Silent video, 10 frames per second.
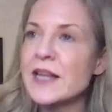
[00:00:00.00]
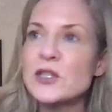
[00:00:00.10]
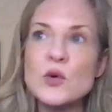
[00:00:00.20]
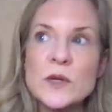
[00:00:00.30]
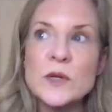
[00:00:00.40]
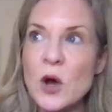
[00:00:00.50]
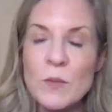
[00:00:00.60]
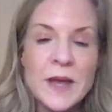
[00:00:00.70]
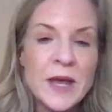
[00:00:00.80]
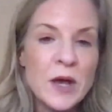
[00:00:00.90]
And it's always
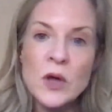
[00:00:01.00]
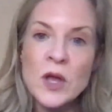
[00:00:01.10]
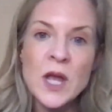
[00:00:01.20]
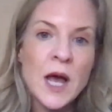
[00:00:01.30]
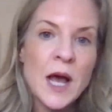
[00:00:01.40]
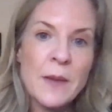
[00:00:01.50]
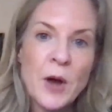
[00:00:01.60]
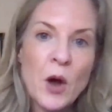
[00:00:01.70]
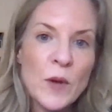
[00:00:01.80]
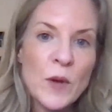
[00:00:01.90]
wholemeal,
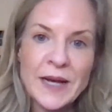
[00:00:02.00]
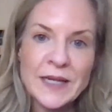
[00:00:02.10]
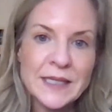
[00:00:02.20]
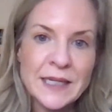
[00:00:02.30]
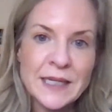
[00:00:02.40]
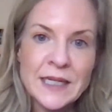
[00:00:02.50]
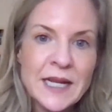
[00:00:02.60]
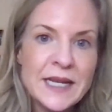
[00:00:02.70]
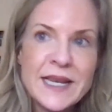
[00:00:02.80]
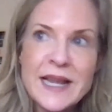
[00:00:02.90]
whole wheat pasta,
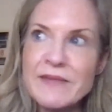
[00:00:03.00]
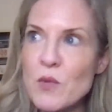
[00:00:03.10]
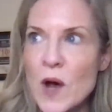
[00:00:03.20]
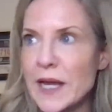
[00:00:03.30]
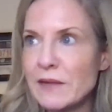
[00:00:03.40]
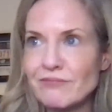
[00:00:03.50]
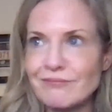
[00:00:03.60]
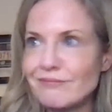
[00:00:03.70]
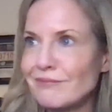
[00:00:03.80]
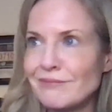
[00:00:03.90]
never white,
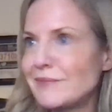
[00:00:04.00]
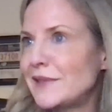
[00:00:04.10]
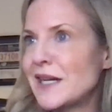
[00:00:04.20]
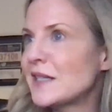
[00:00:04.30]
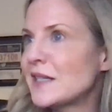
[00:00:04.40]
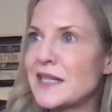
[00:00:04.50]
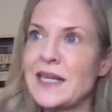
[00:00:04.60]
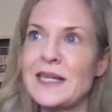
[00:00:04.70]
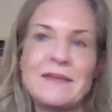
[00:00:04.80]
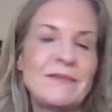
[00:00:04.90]

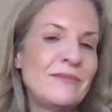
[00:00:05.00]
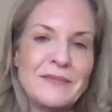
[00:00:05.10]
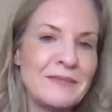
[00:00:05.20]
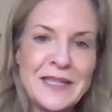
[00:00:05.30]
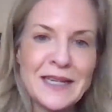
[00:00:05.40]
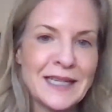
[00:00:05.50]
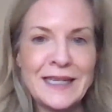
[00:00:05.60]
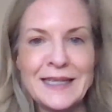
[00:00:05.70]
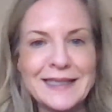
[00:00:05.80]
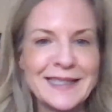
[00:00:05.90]
nasty,
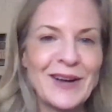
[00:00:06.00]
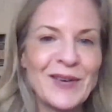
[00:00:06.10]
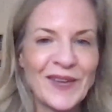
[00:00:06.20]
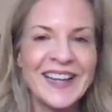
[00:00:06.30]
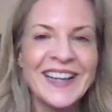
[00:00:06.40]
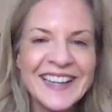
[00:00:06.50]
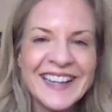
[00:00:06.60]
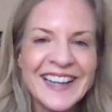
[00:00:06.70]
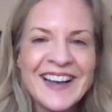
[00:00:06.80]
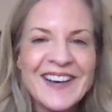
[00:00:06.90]
yucky stuff,
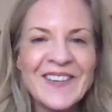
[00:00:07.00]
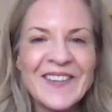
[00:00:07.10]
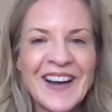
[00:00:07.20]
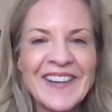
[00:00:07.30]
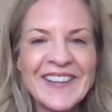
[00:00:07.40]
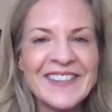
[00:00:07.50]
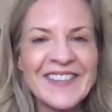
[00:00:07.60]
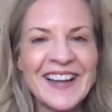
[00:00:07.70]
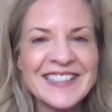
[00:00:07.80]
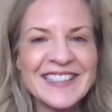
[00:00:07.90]
all
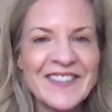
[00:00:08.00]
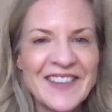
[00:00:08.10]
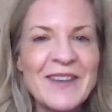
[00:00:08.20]
that stuff.